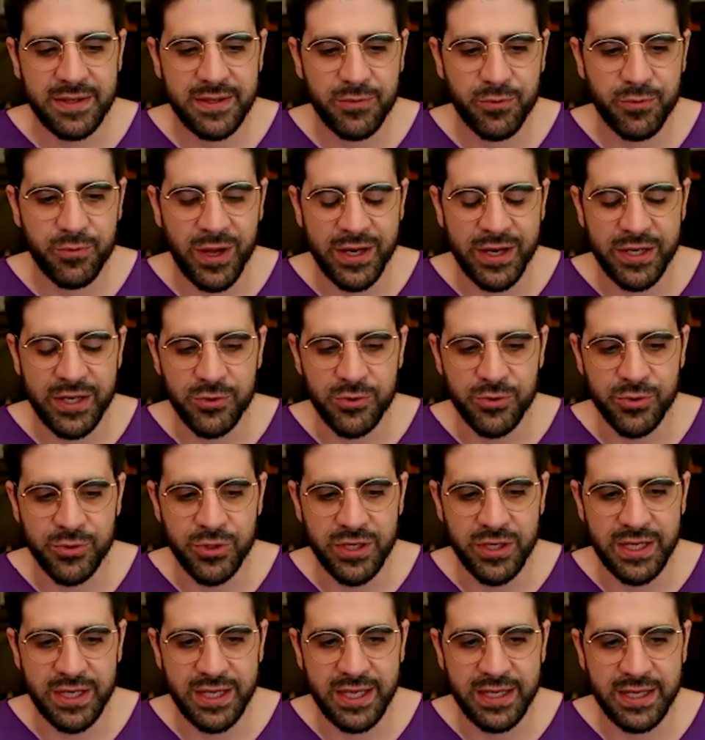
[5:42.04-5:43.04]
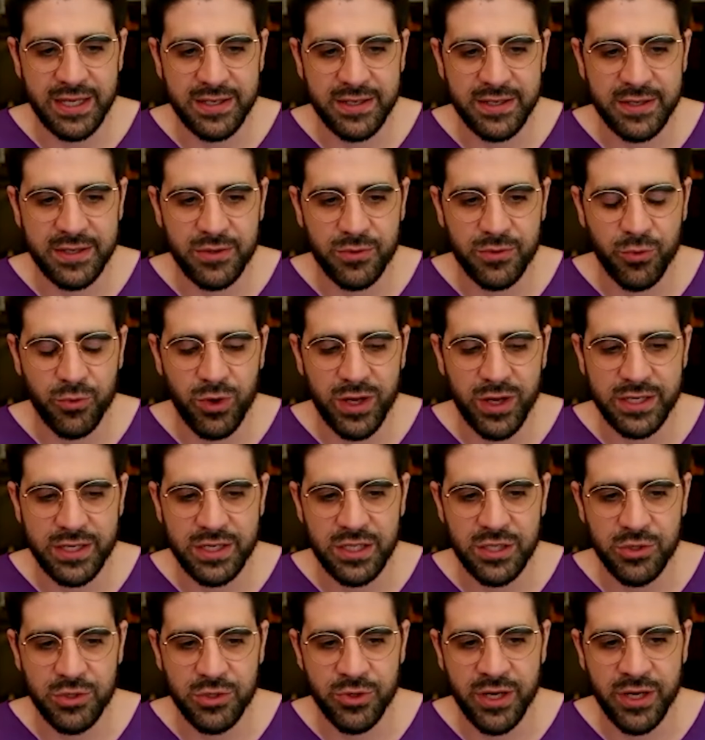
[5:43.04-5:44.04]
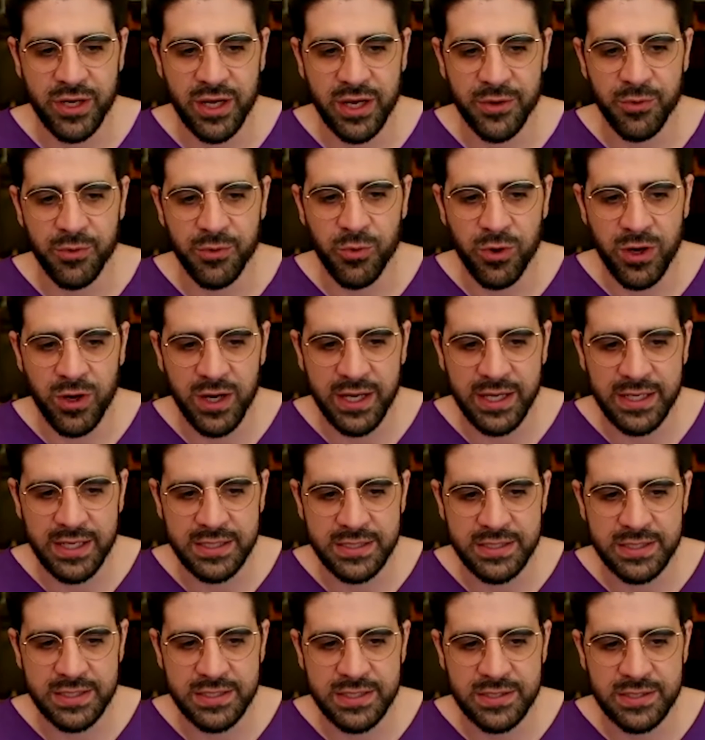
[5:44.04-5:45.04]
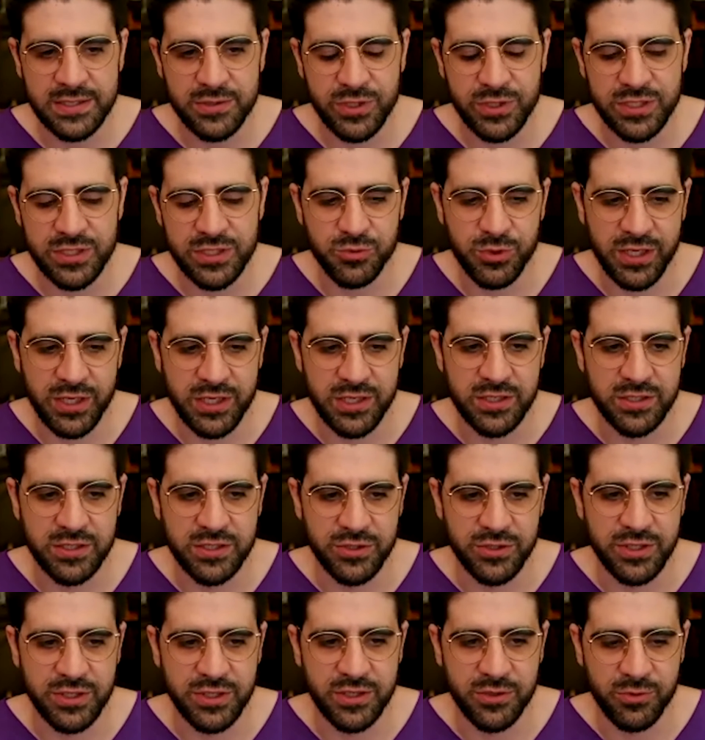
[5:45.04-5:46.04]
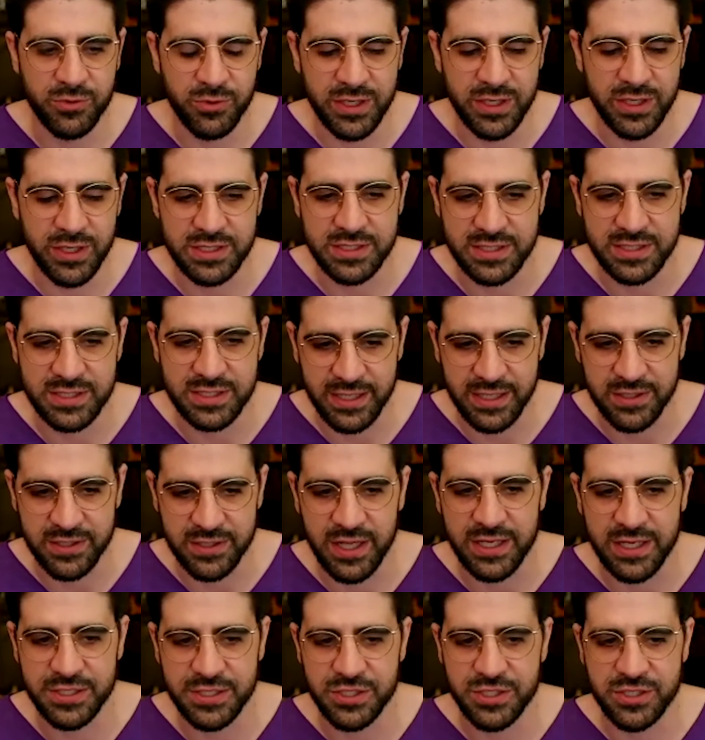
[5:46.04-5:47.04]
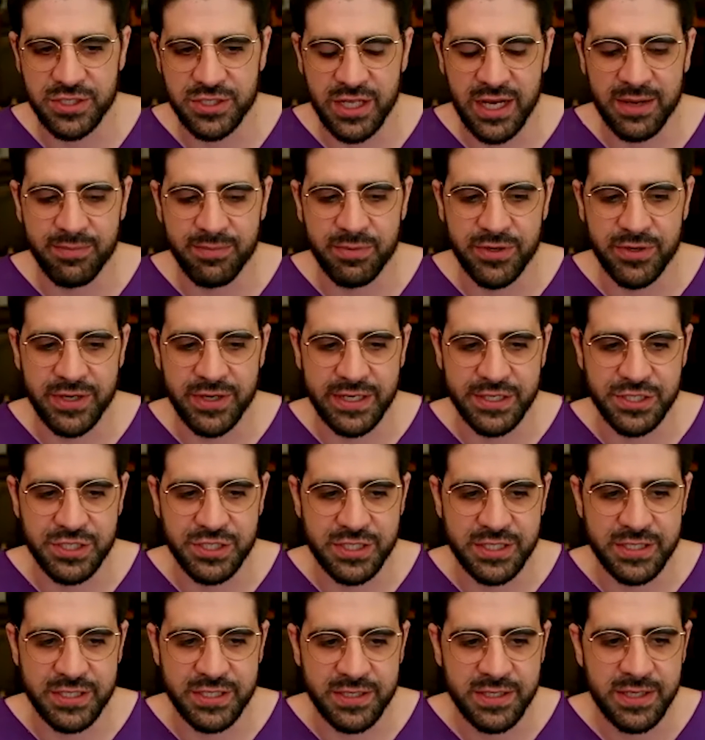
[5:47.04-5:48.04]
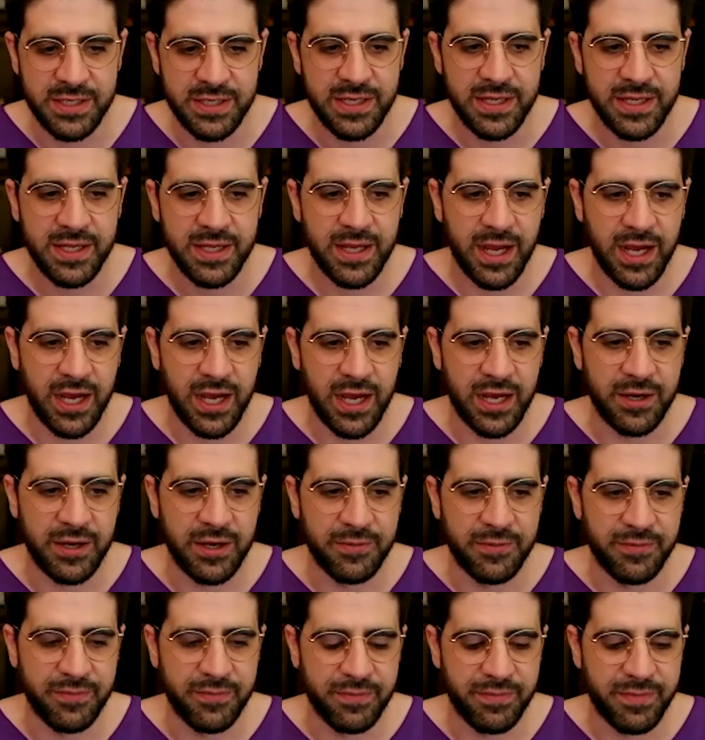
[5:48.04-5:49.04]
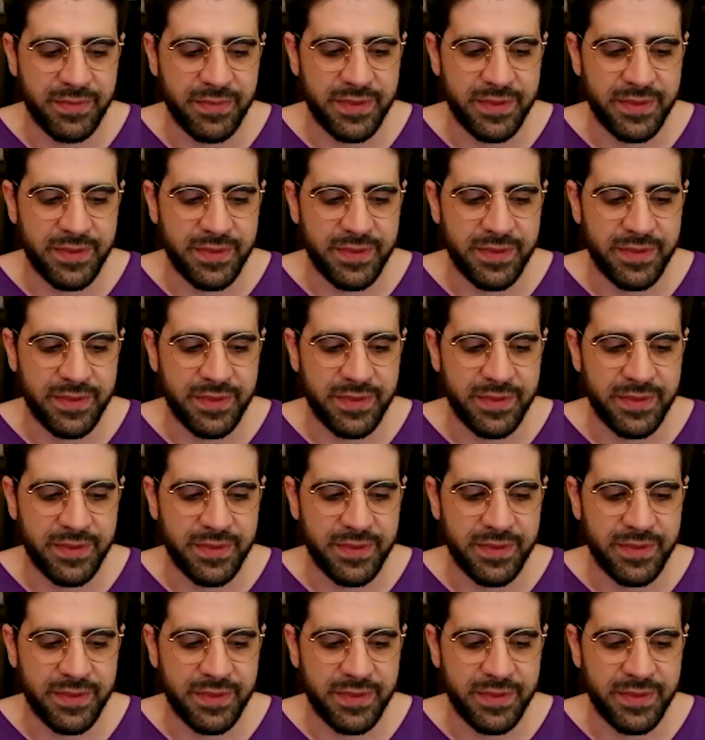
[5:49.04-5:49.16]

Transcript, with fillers: when you look at what QAnon was, which we concluded was a psychological operation um,